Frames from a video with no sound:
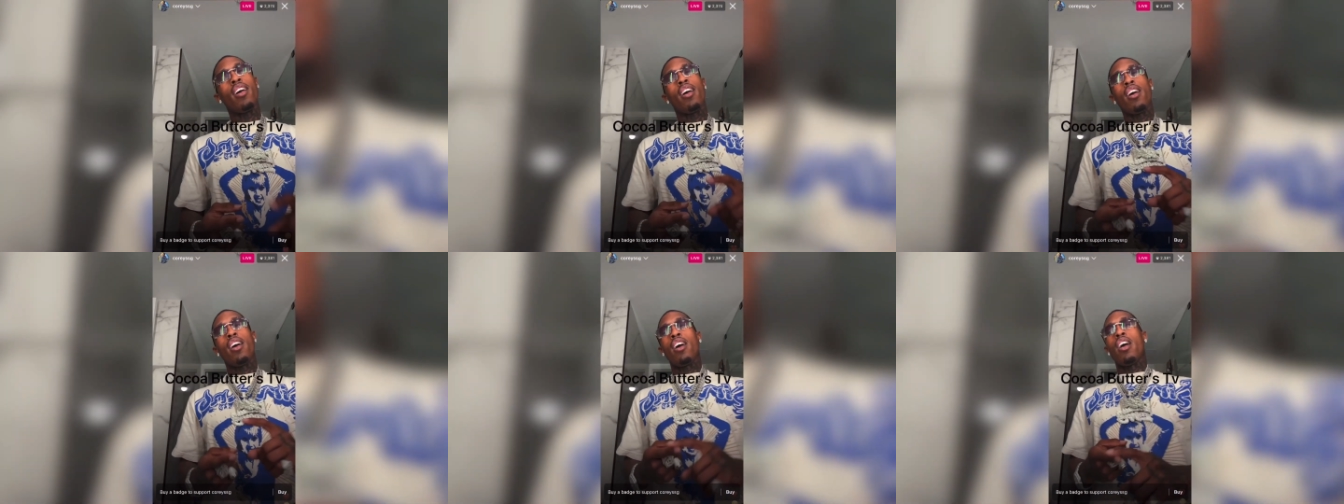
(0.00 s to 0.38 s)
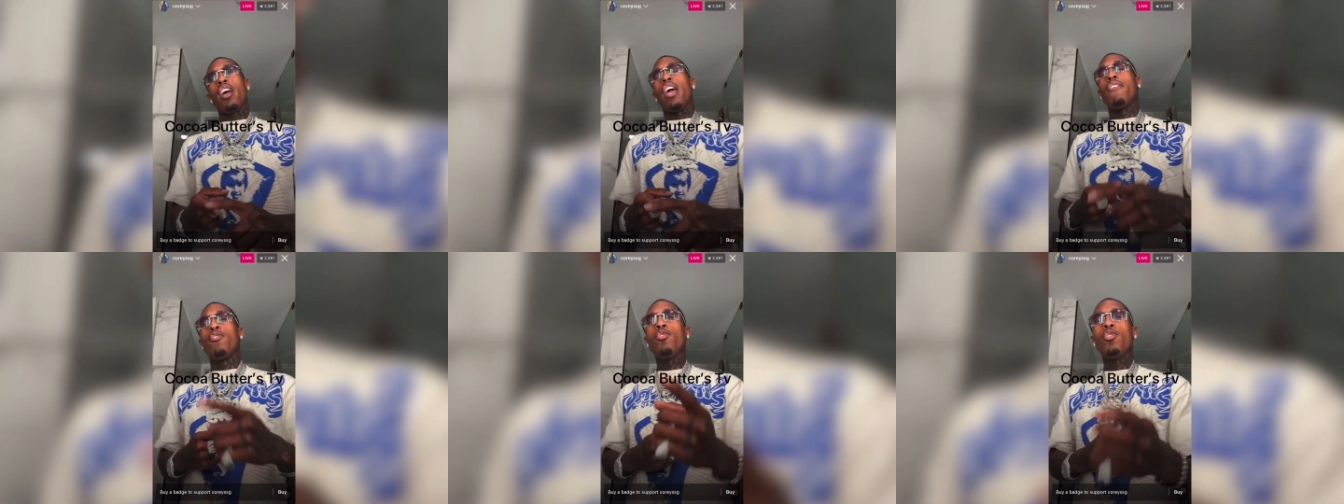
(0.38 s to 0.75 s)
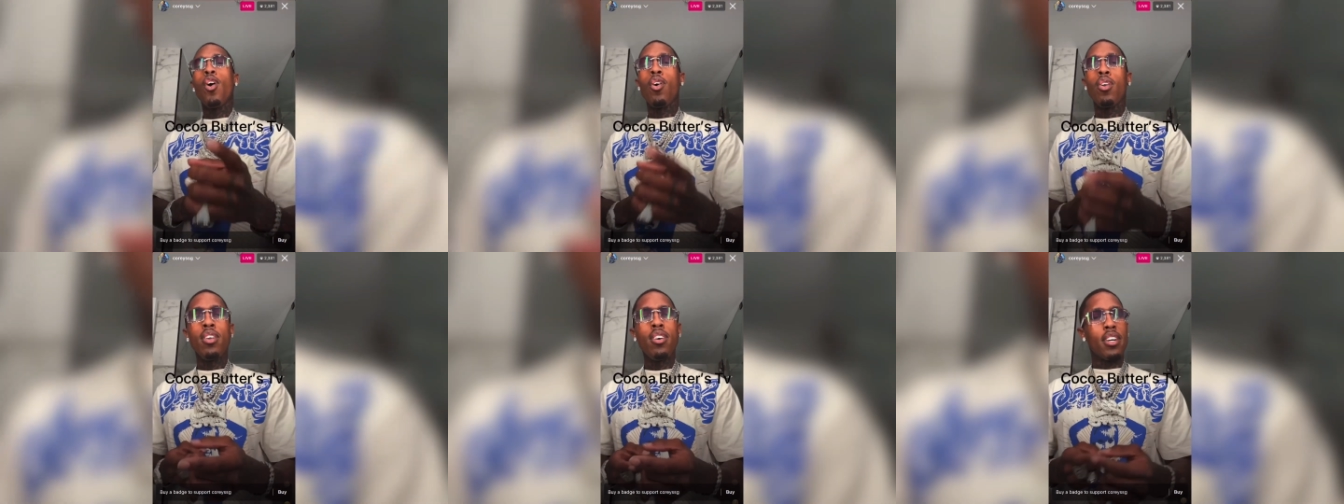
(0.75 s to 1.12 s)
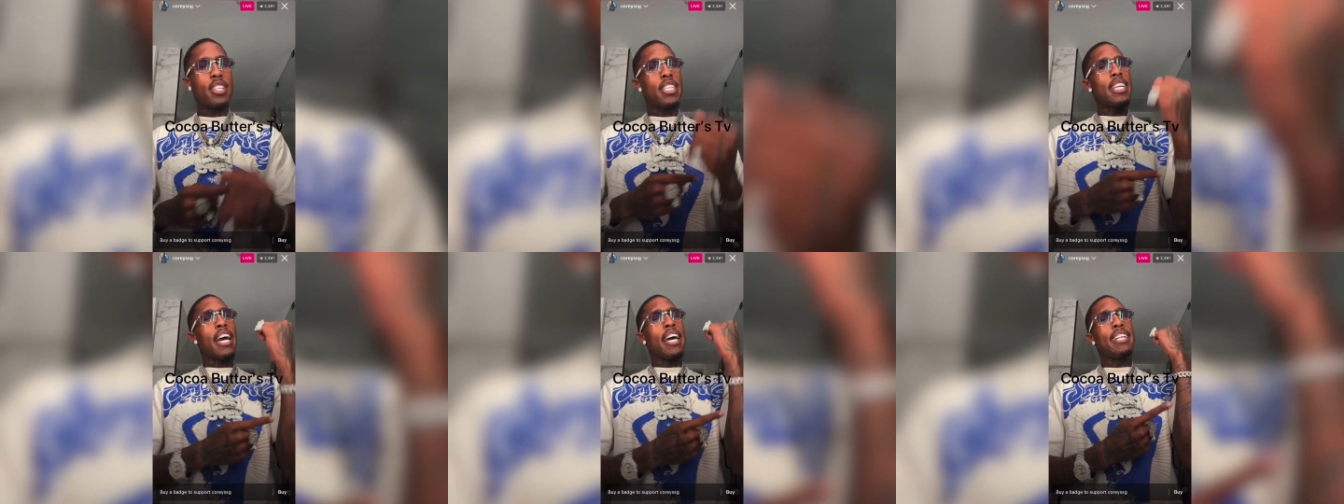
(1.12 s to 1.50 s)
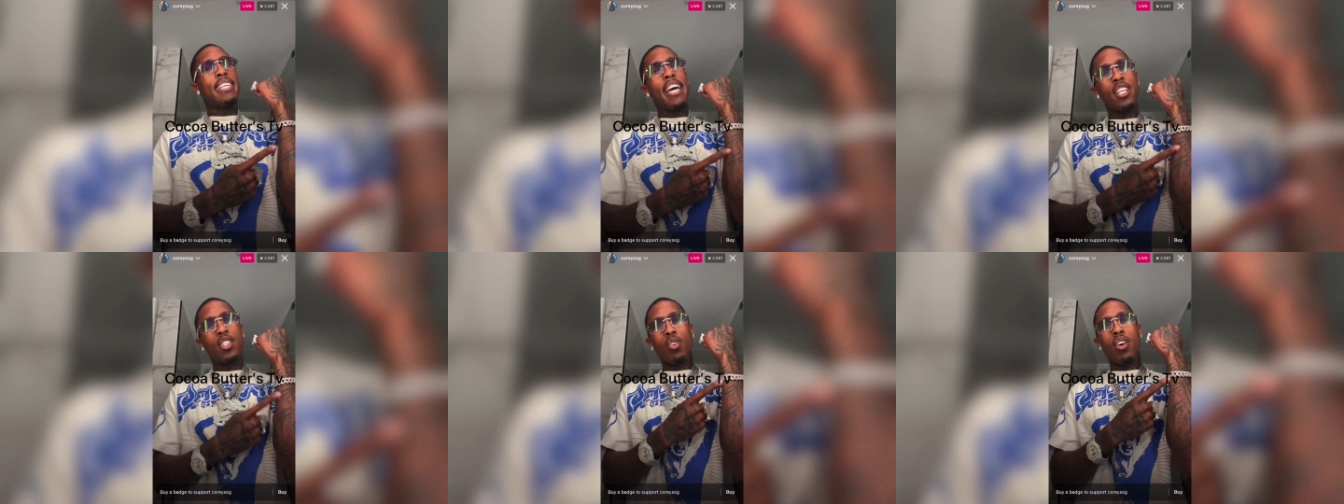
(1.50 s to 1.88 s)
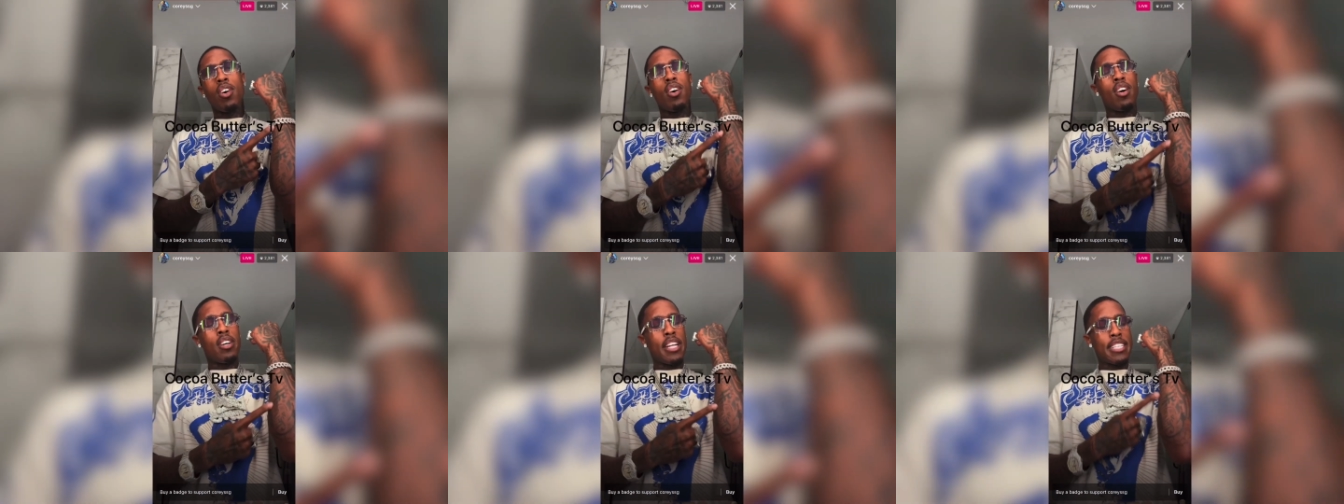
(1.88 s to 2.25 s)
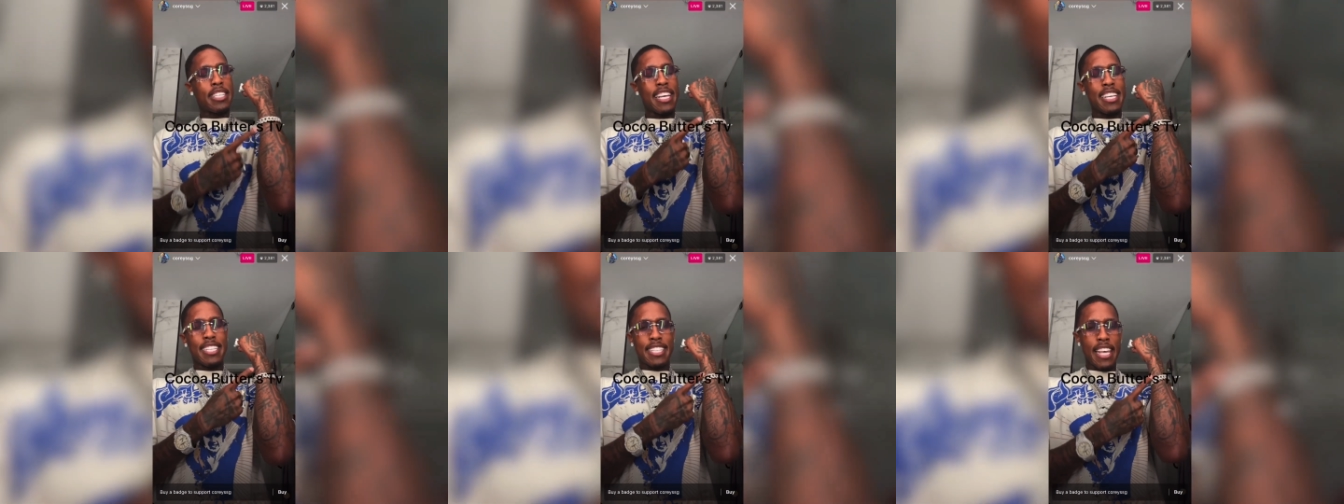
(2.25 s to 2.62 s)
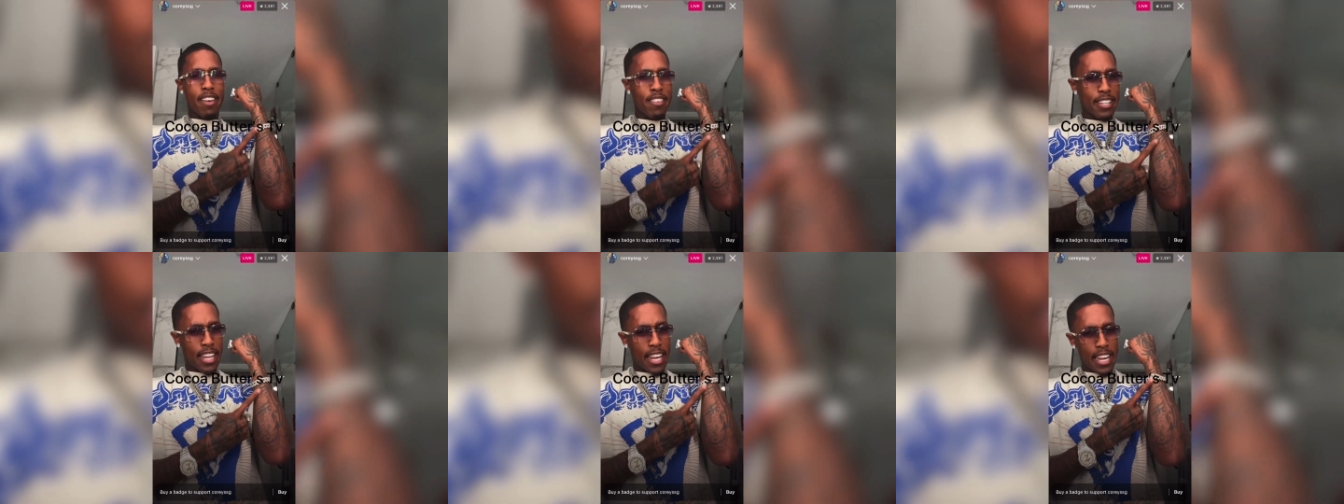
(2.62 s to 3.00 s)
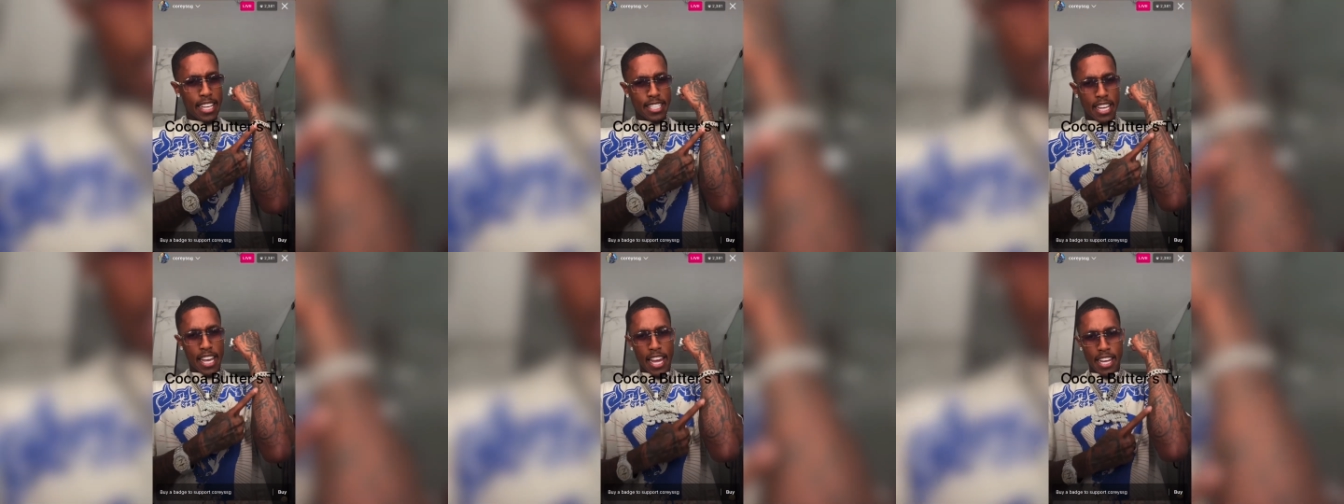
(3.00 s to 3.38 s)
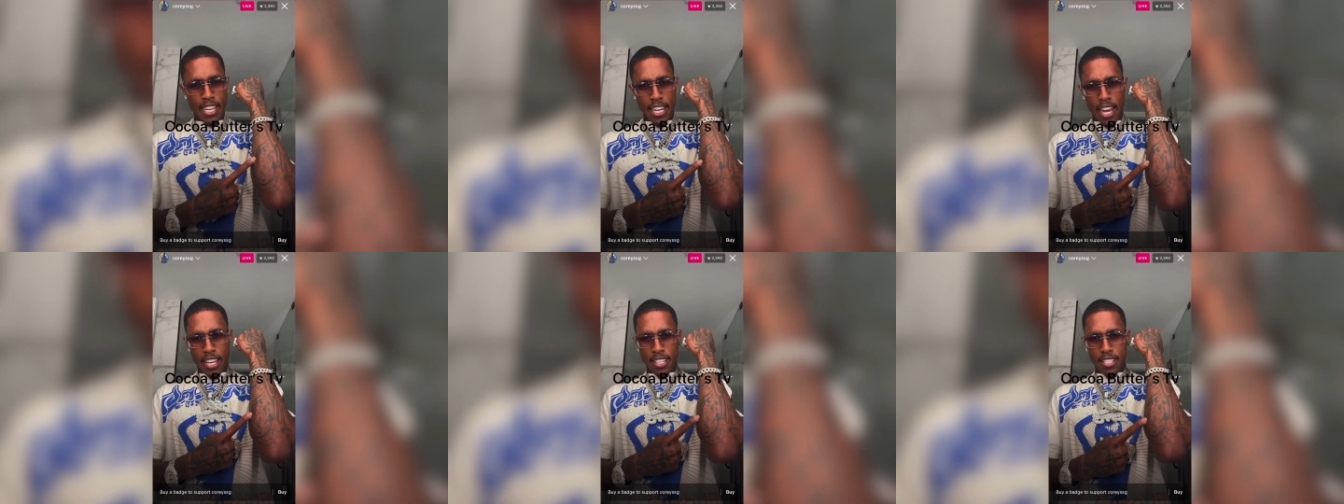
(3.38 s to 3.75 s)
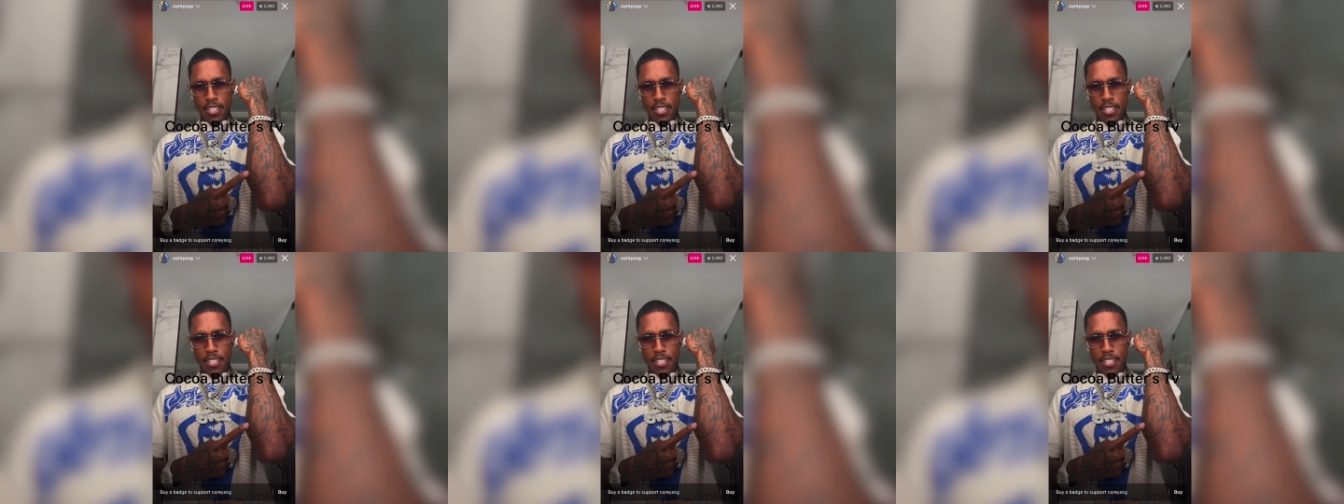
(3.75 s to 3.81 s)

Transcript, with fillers: If you go look, she got a tattoo on her arm that say seven days and eight nights.